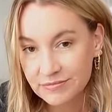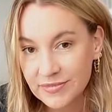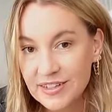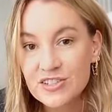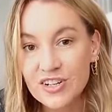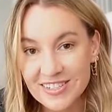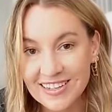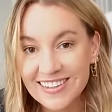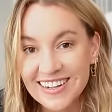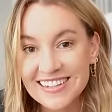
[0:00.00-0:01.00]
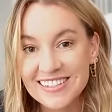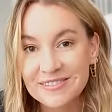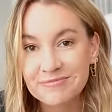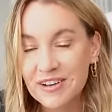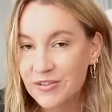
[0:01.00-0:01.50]
it's just like the Dyson.
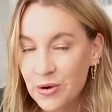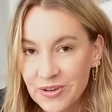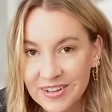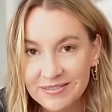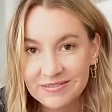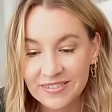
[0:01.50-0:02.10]
I've owned it.